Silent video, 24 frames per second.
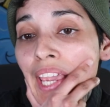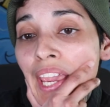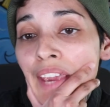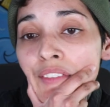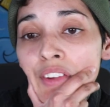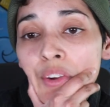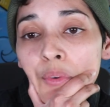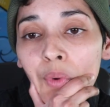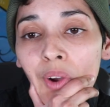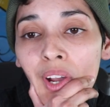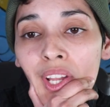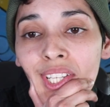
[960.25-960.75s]

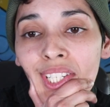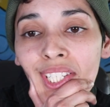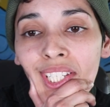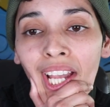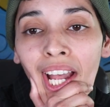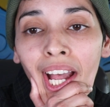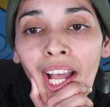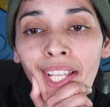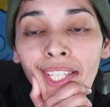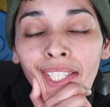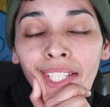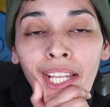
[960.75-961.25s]
Everyone's
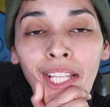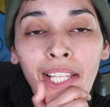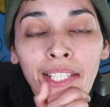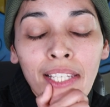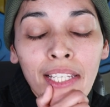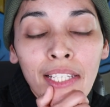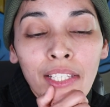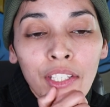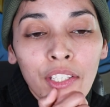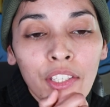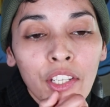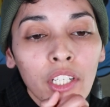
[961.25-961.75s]
got
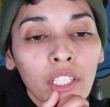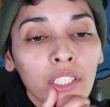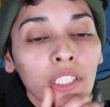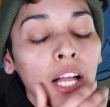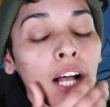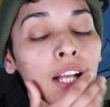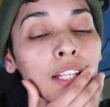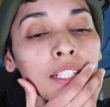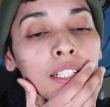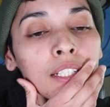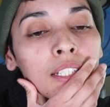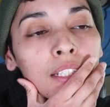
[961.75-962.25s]
skeletons in their
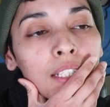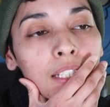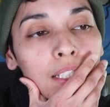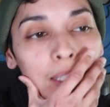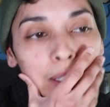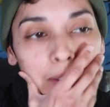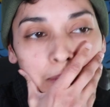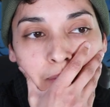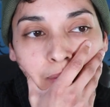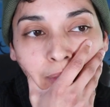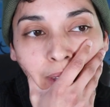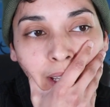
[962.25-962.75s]
closets.
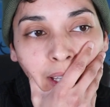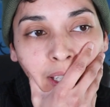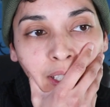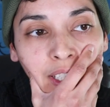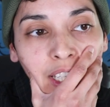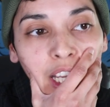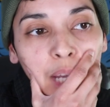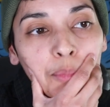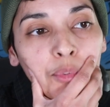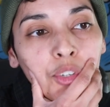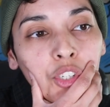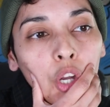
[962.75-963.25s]

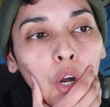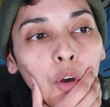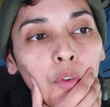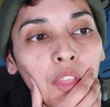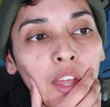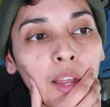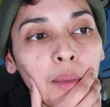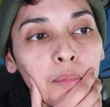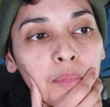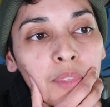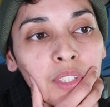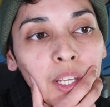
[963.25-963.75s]
Some show
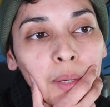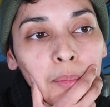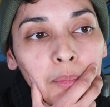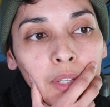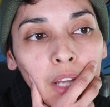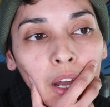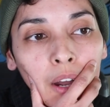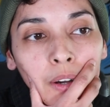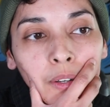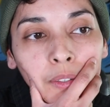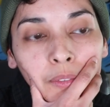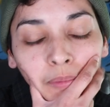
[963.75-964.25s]
them, some
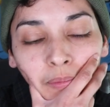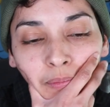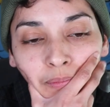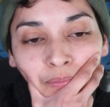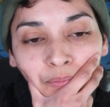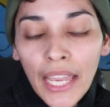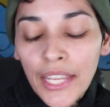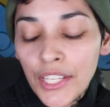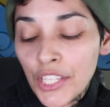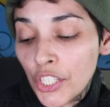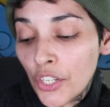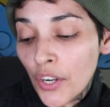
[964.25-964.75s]
don't.
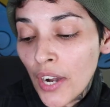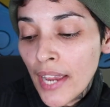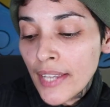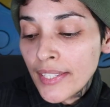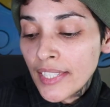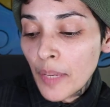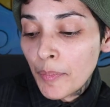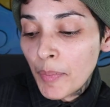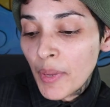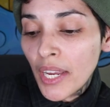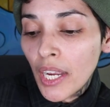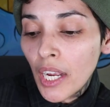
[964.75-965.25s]
It's
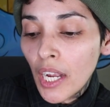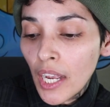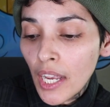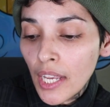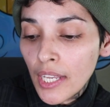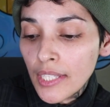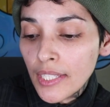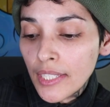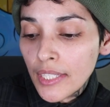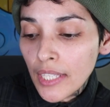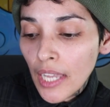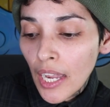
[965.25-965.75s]
crazy
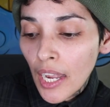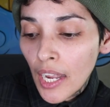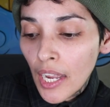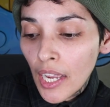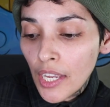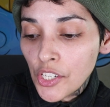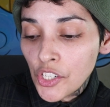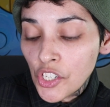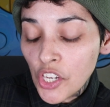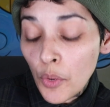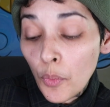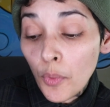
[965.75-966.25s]
because
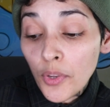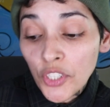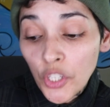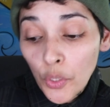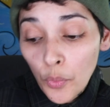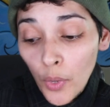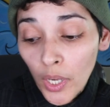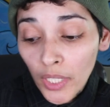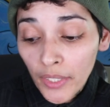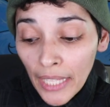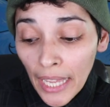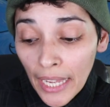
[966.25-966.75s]
she was the
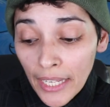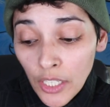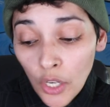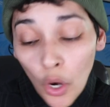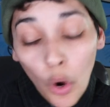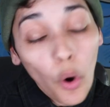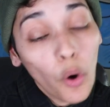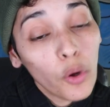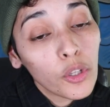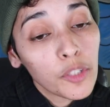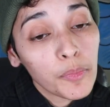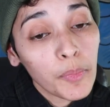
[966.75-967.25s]
one that
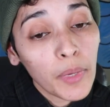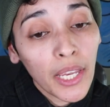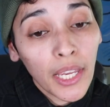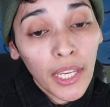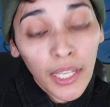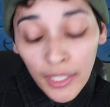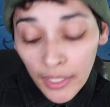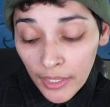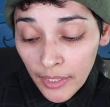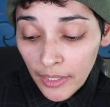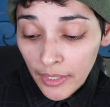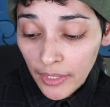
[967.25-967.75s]
told
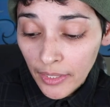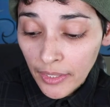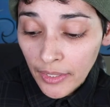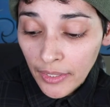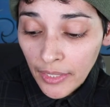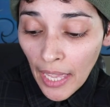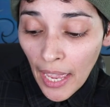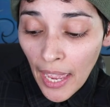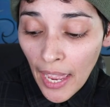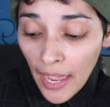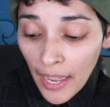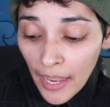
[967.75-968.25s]
me
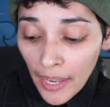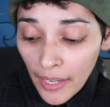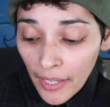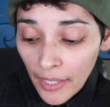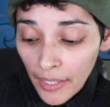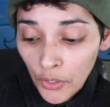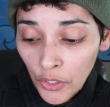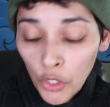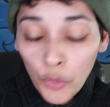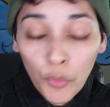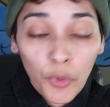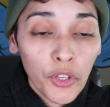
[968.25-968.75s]

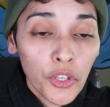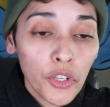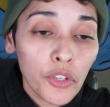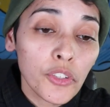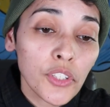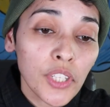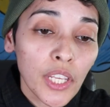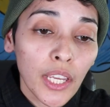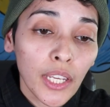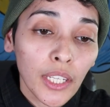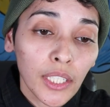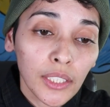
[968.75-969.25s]
that you were
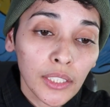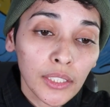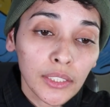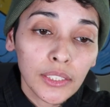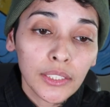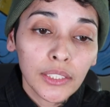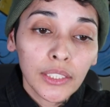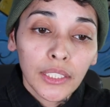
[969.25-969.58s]
using.